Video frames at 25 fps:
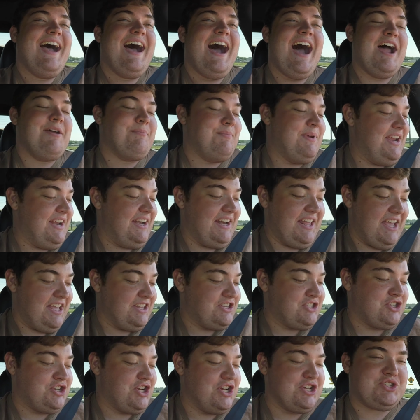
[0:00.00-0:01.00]
I mean,
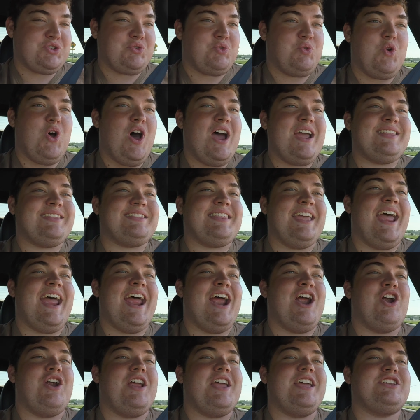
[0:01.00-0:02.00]
it's just right
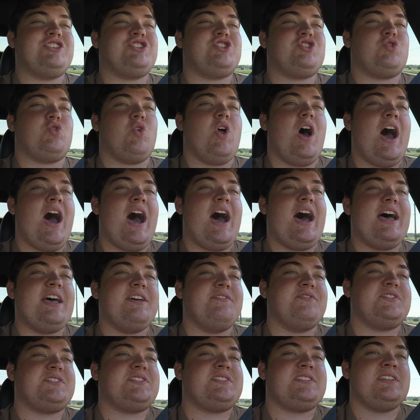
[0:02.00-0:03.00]
there. It
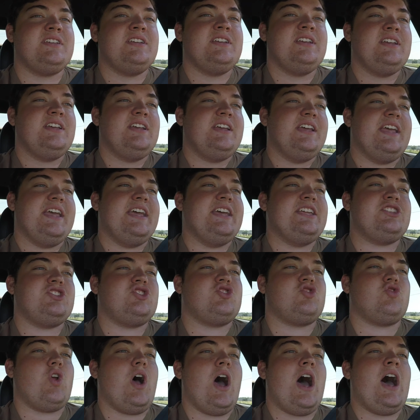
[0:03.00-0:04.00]
drives, it
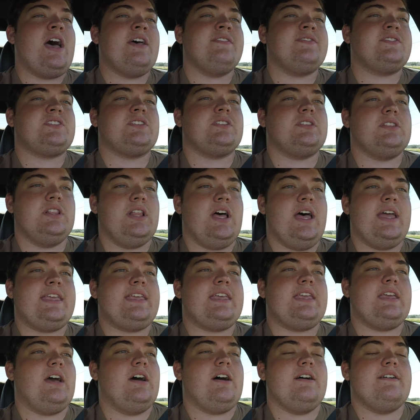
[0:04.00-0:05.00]
drives like
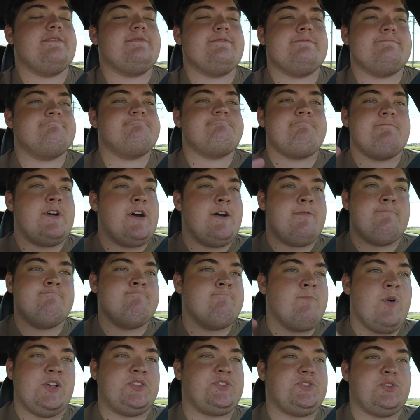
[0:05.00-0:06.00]
a
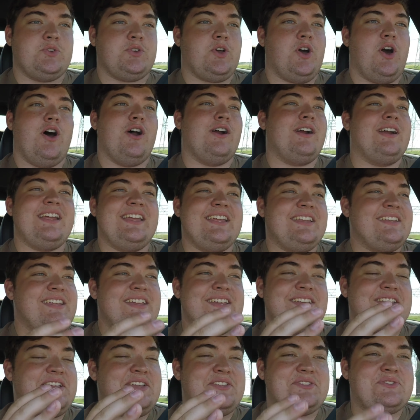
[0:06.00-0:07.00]
muscle car. It,
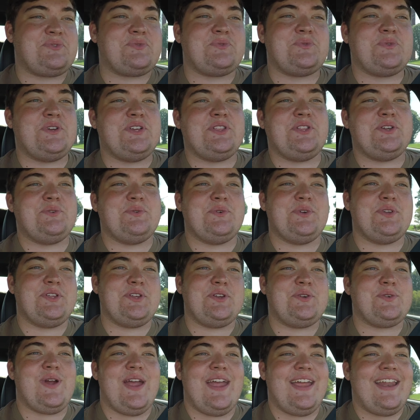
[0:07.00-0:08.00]
it, it's really, really
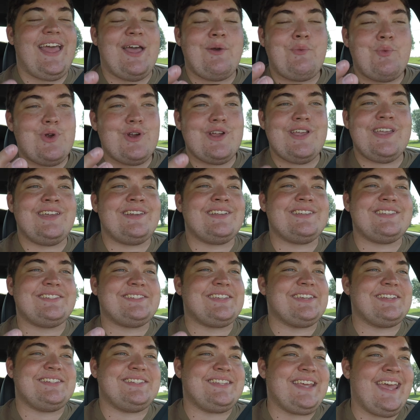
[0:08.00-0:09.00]
great. And we're in a
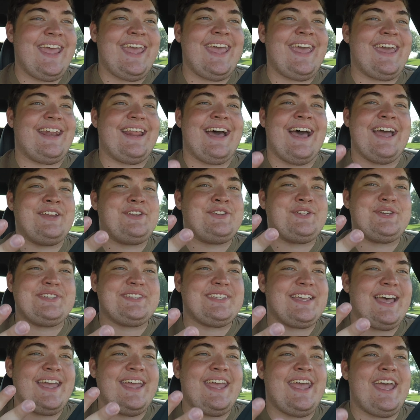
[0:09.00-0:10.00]
sedan. I
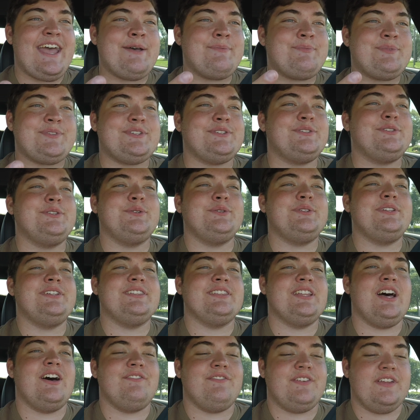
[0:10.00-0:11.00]
just, I absolutely
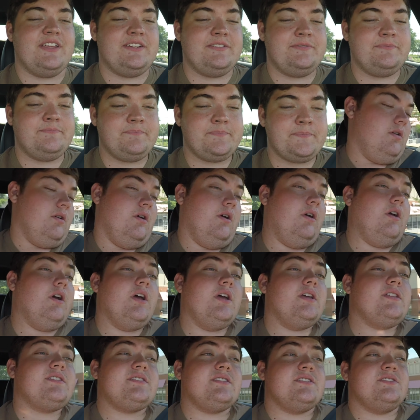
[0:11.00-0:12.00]
love it. All
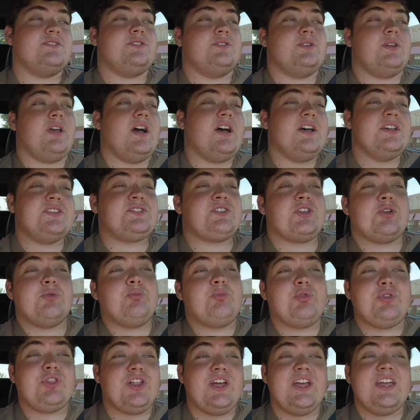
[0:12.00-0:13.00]
right, since you guys
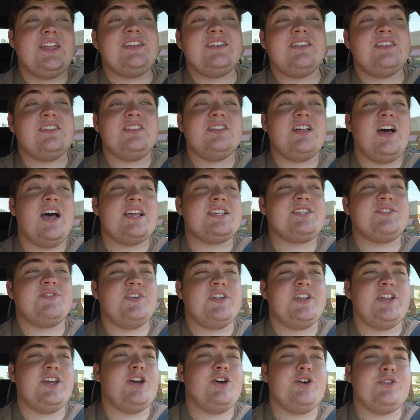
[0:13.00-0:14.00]
complained in the last
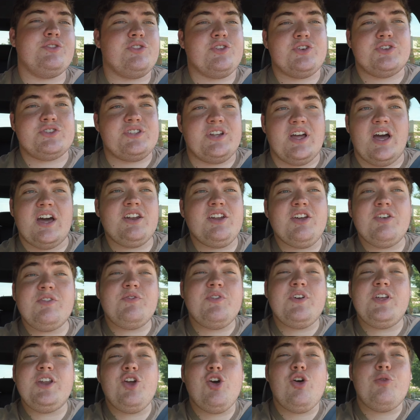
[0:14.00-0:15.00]
video that there's not enough
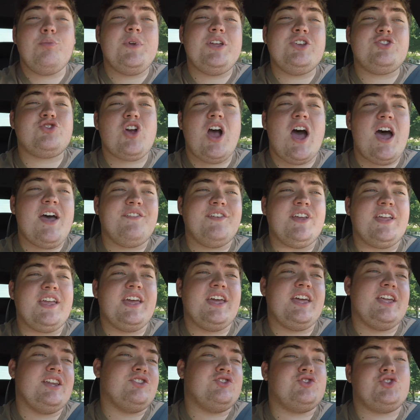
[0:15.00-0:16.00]
video of me driving
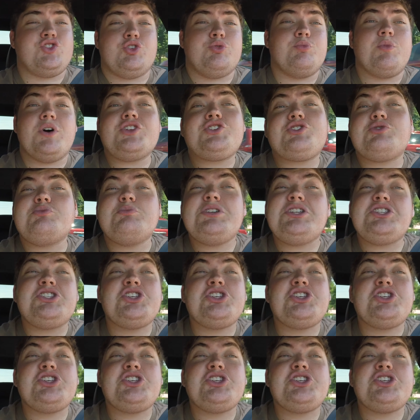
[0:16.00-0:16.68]
it and too much of me